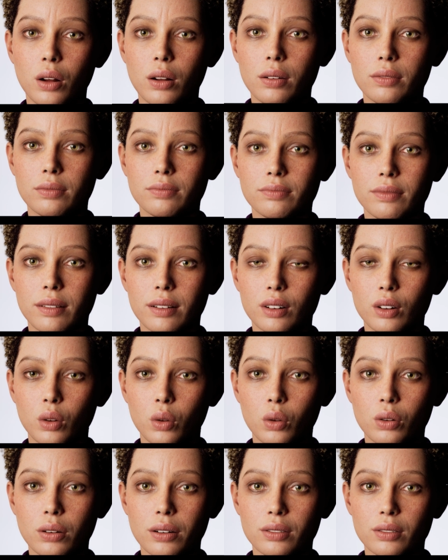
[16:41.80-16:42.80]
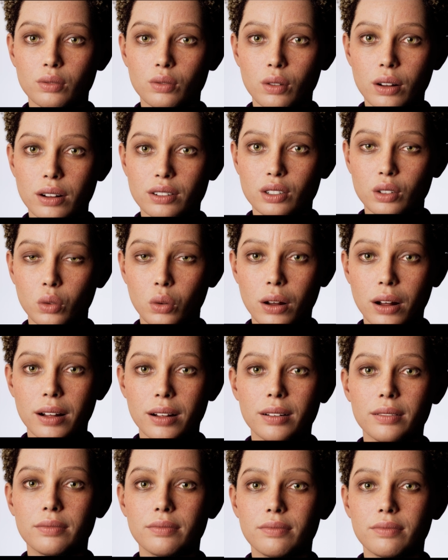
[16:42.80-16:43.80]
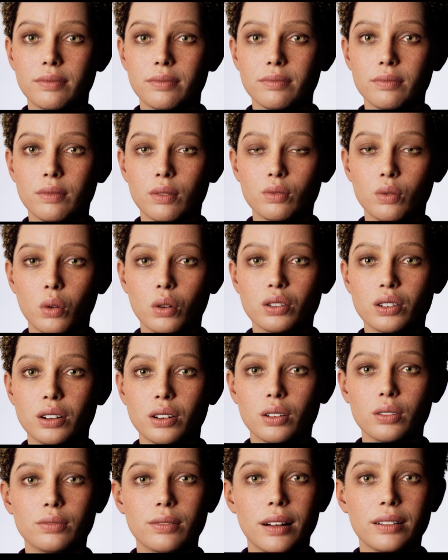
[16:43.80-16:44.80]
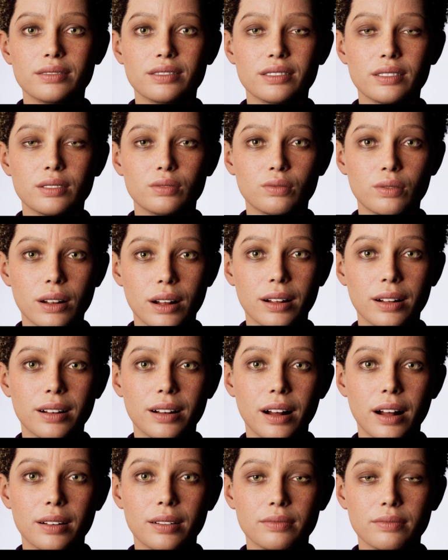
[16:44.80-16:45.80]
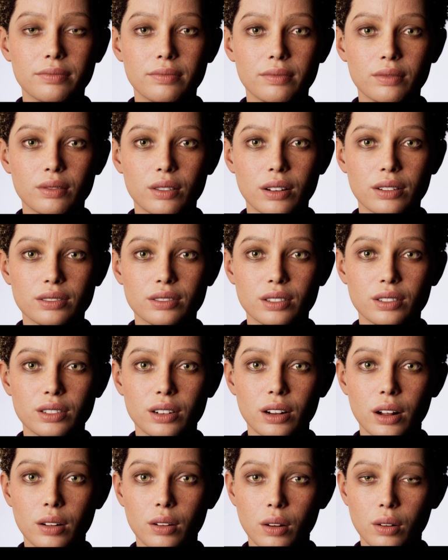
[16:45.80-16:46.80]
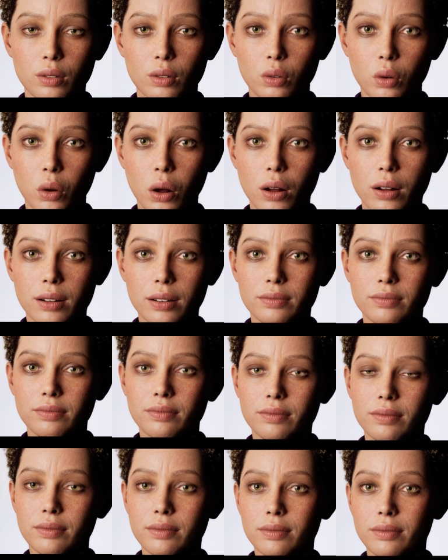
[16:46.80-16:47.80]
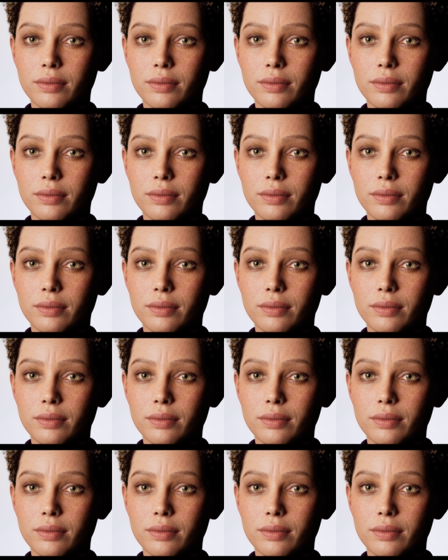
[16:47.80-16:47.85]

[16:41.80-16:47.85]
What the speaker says: So guys, I hope this was helpful. If you're new to my channel, I kindly ask you spare a minute to subscribe and